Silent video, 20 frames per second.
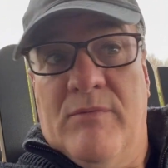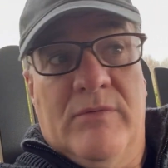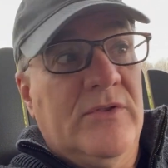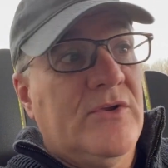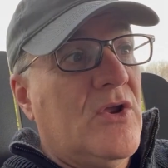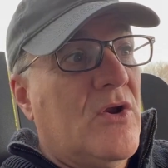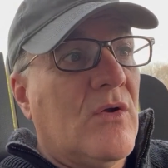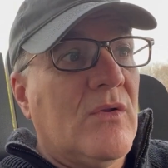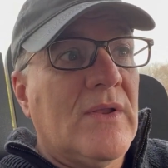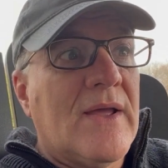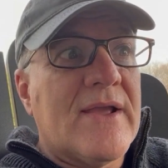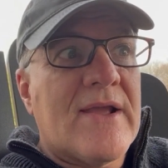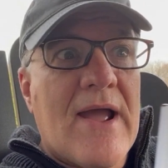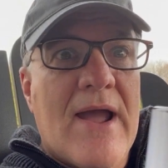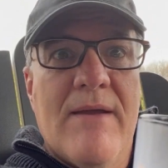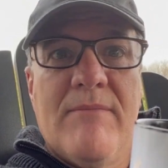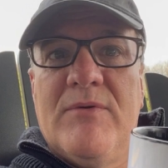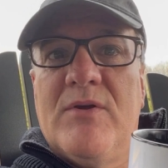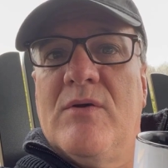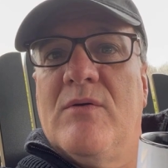you know, like
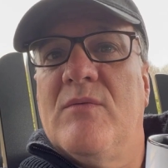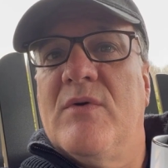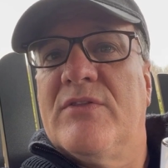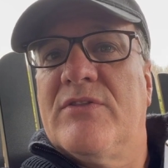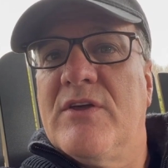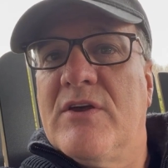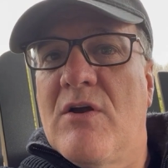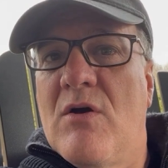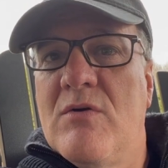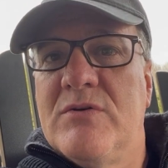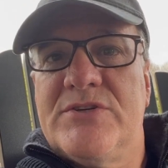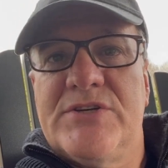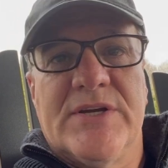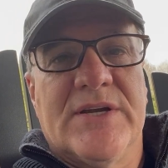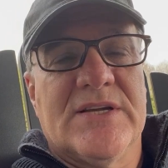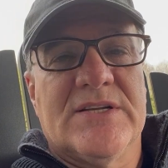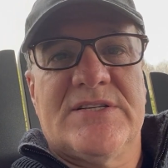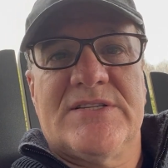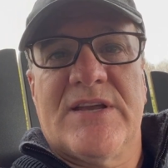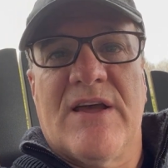I'm doing with the
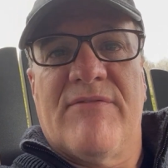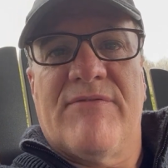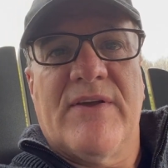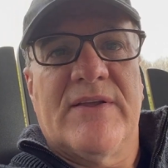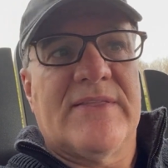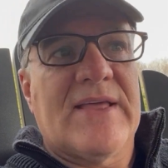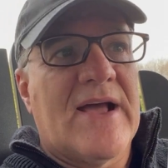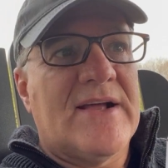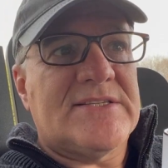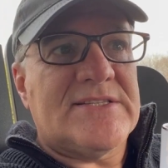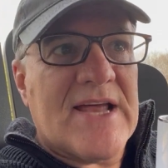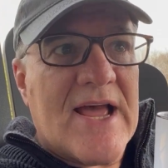coaching and stuff like that.